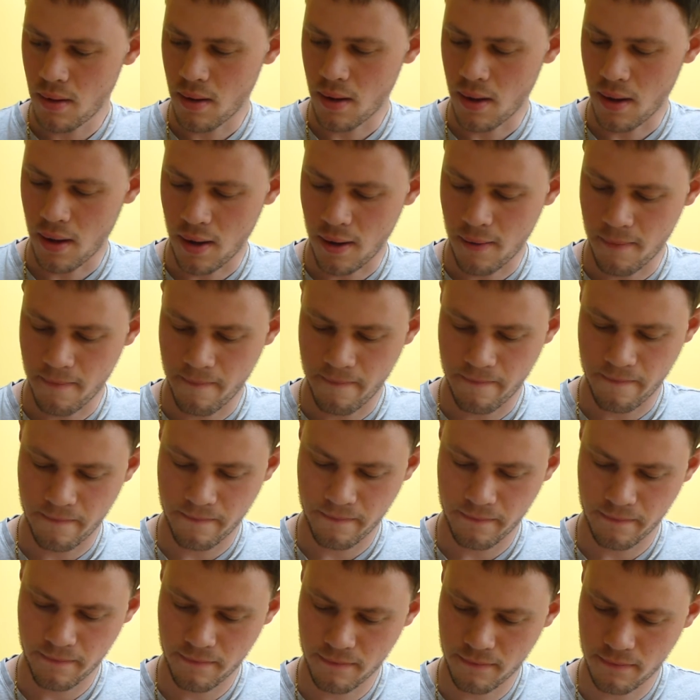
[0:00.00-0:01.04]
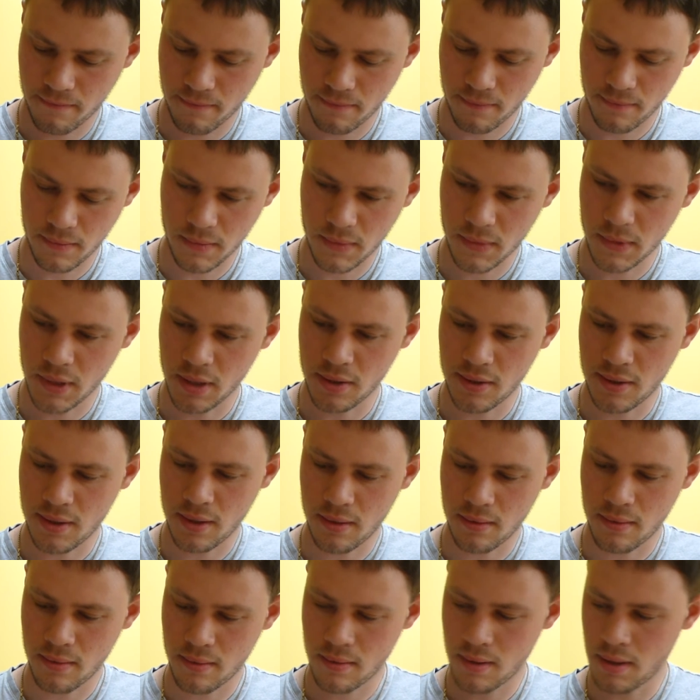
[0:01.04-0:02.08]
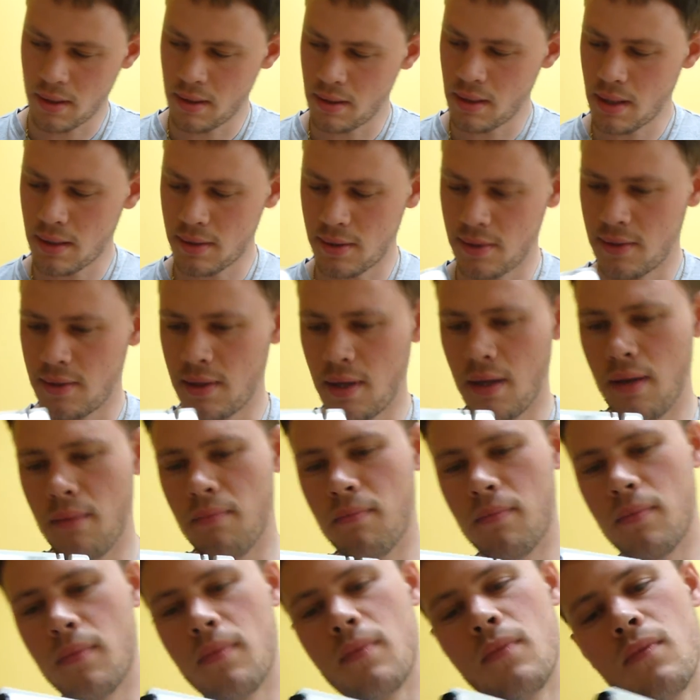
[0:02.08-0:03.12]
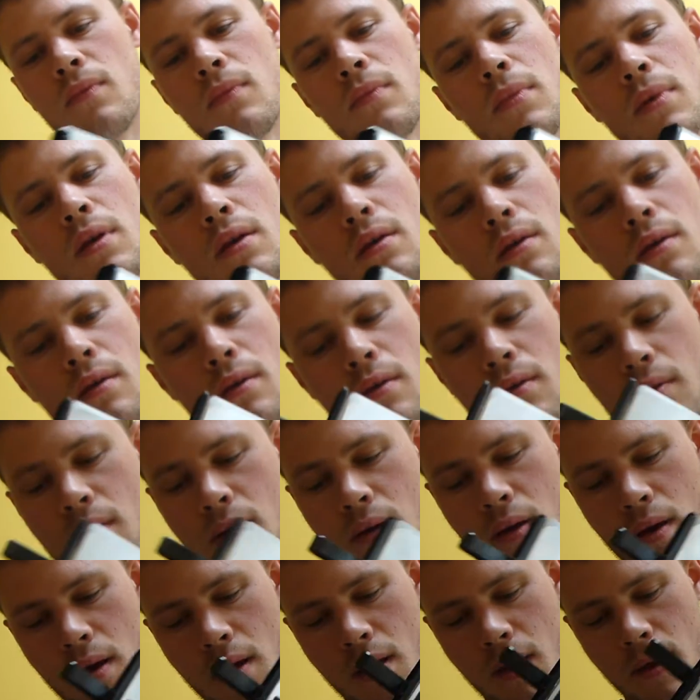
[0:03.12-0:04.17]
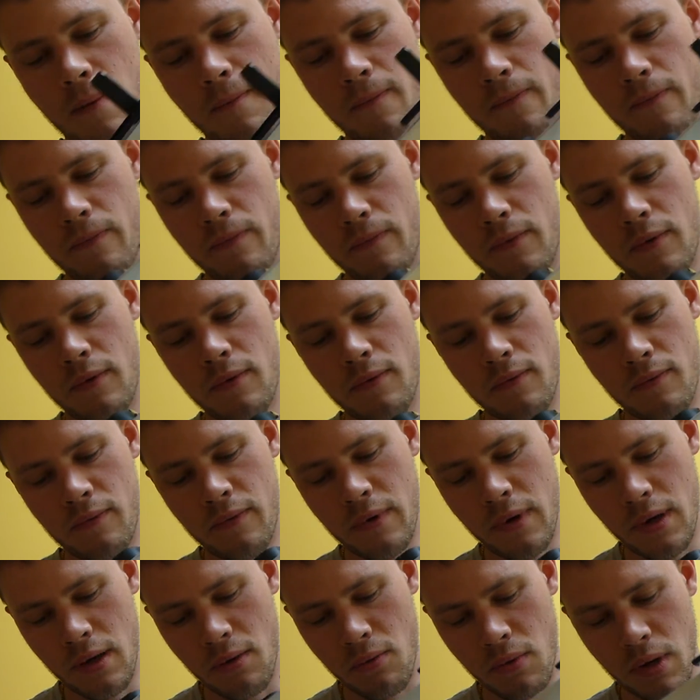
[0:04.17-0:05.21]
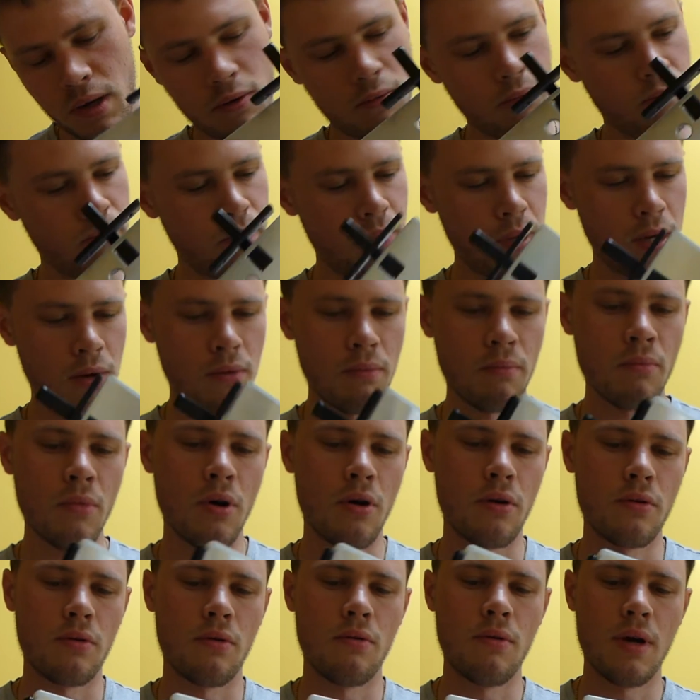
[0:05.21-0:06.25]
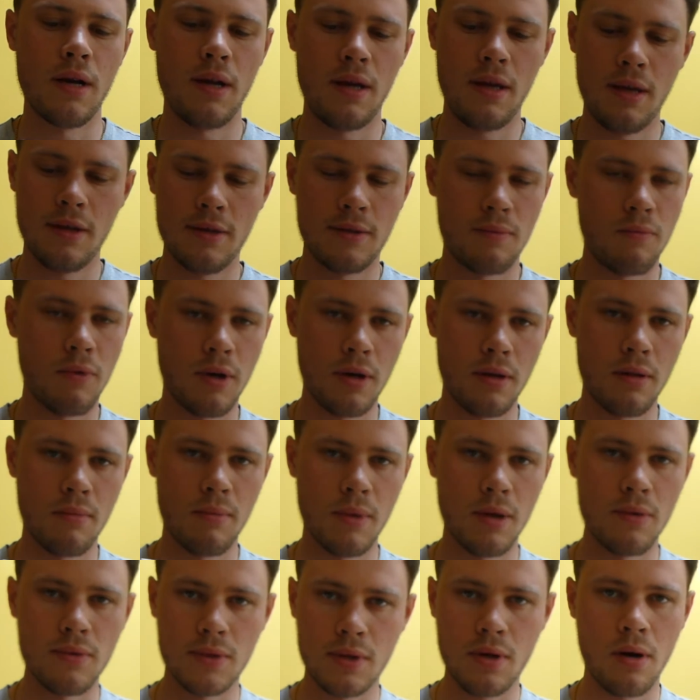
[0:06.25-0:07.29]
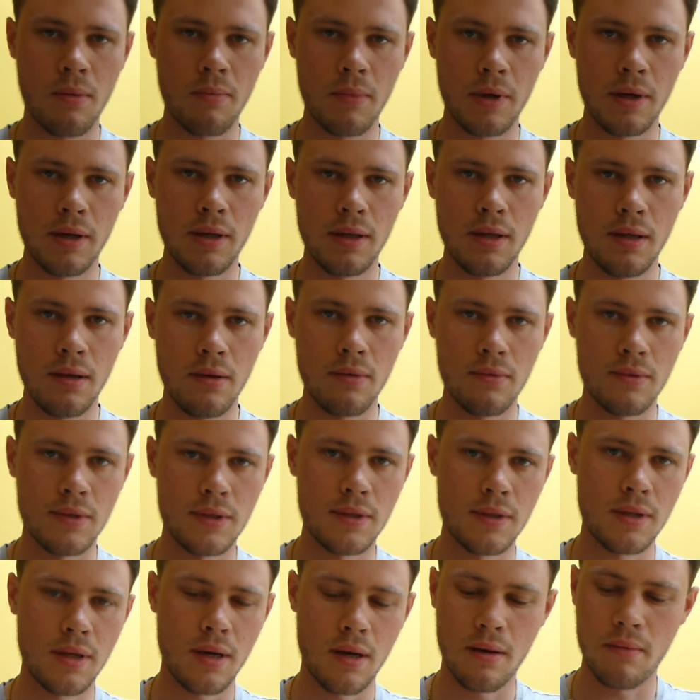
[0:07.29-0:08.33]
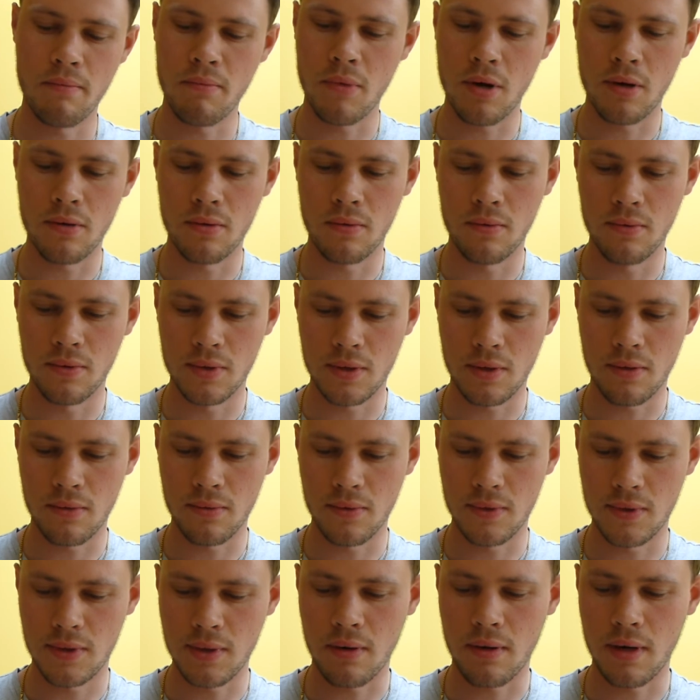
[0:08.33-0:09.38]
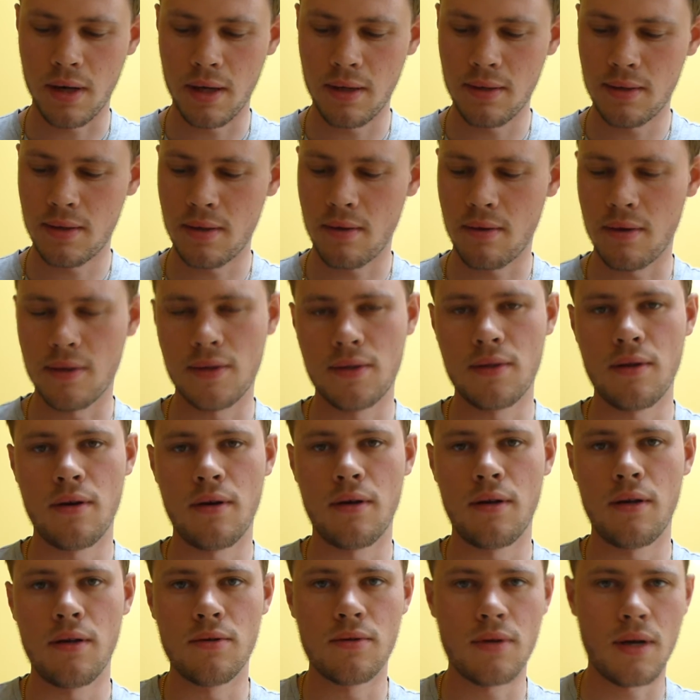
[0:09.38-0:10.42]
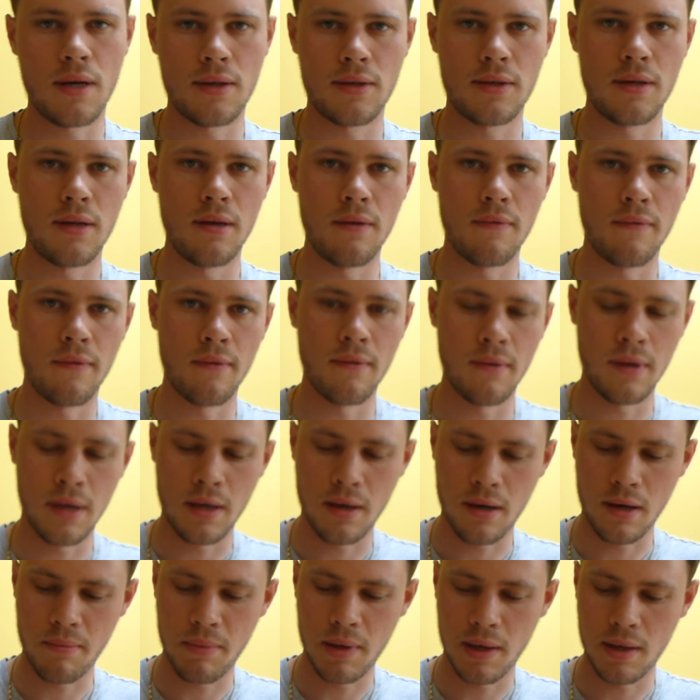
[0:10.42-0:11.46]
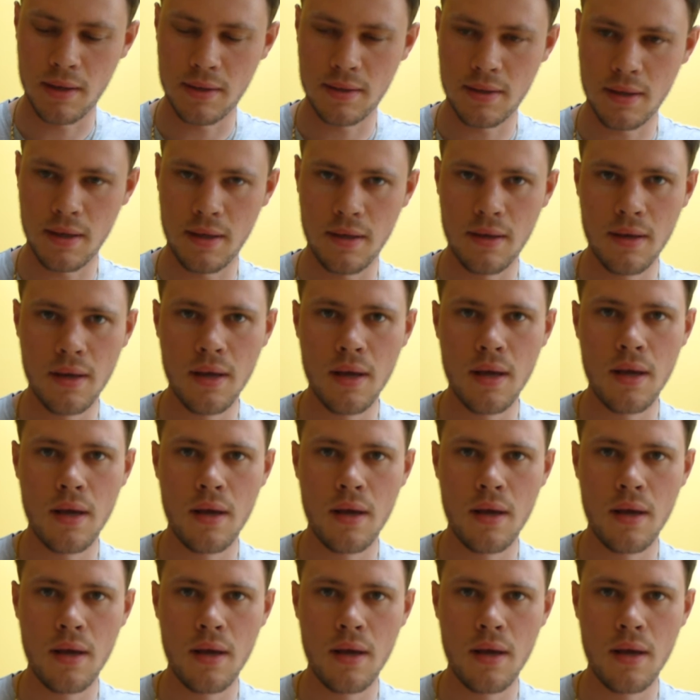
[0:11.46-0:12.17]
You can see it does seem very well built model, and it is one of the most commonly used models on the site, so I certainly trust it for reliability.